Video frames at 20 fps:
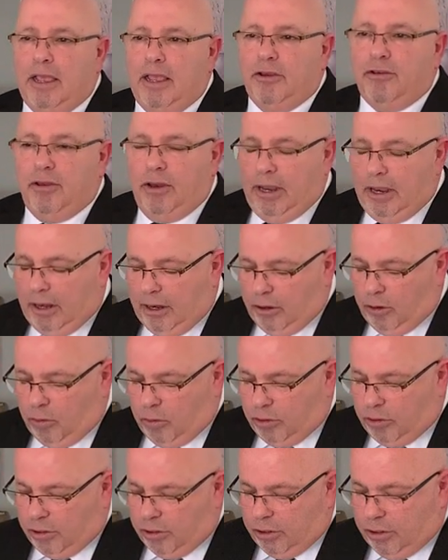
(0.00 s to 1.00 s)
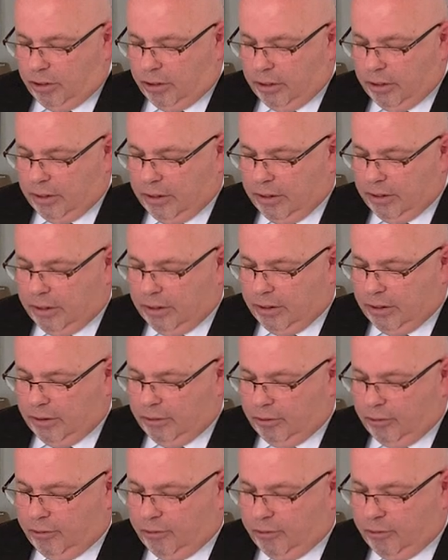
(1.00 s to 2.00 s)
It's nearly your turn
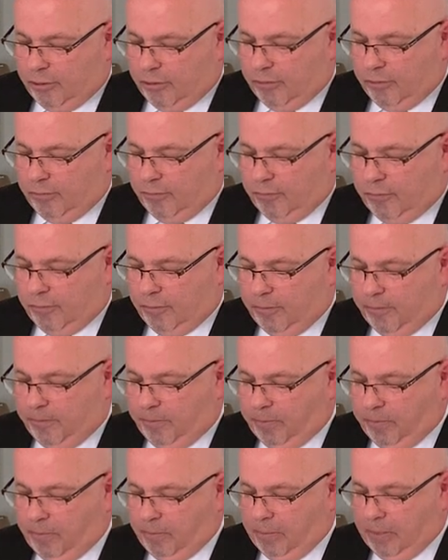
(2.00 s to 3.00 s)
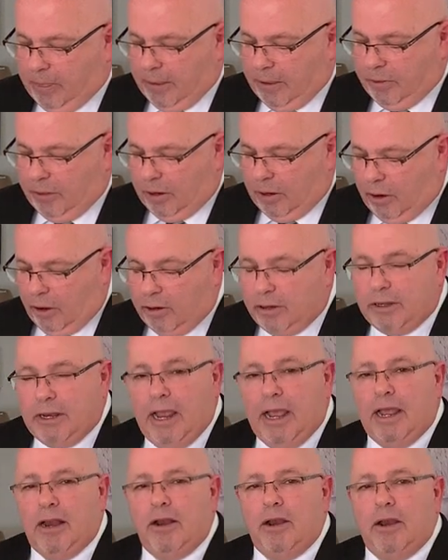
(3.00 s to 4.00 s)
to serve. The
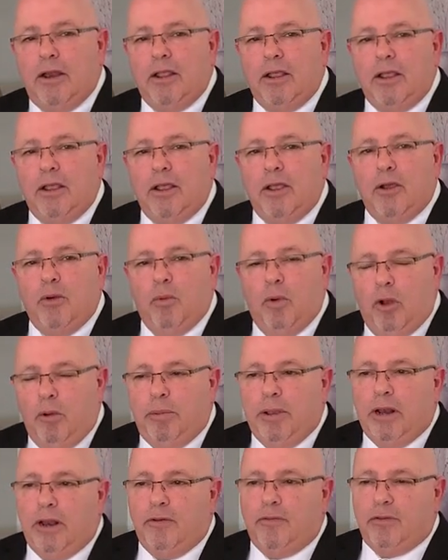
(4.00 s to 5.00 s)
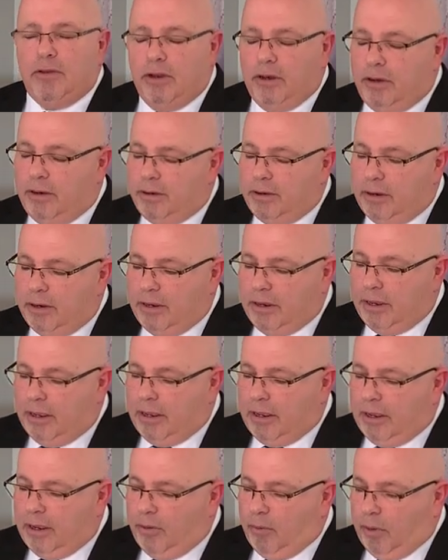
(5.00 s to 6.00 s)
lockdown will be lifted.
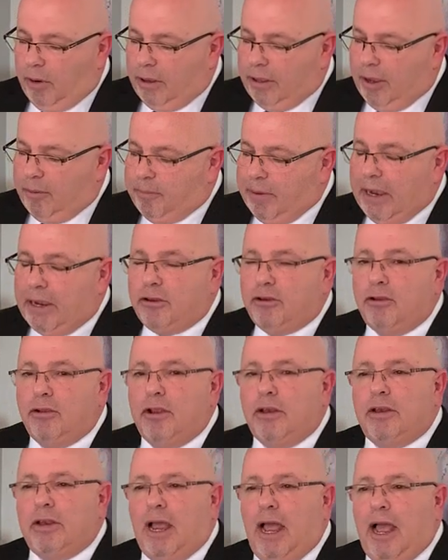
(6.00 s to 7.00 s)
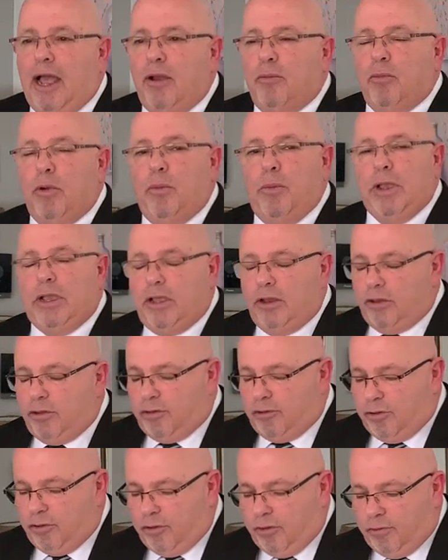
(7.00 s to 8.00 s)
We'll get back to a time where we can
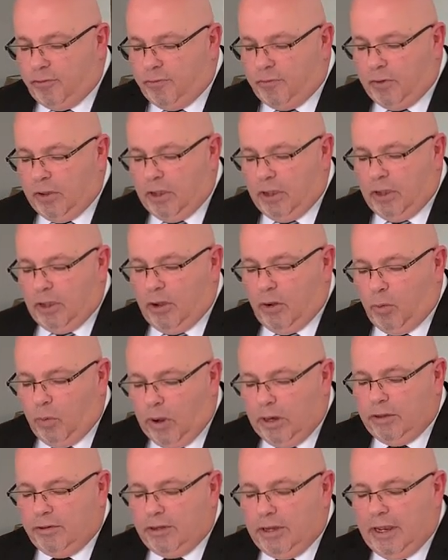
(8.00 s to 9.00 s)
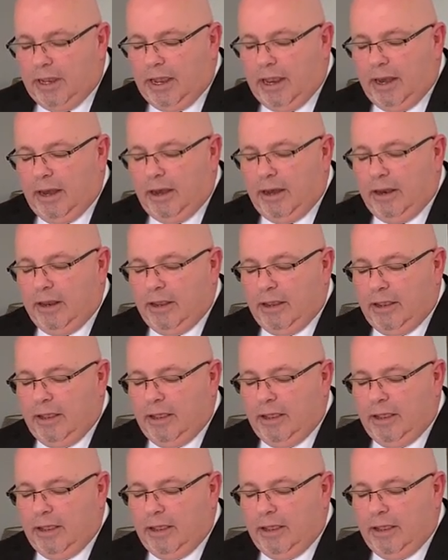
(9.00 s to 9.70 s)
serve once again.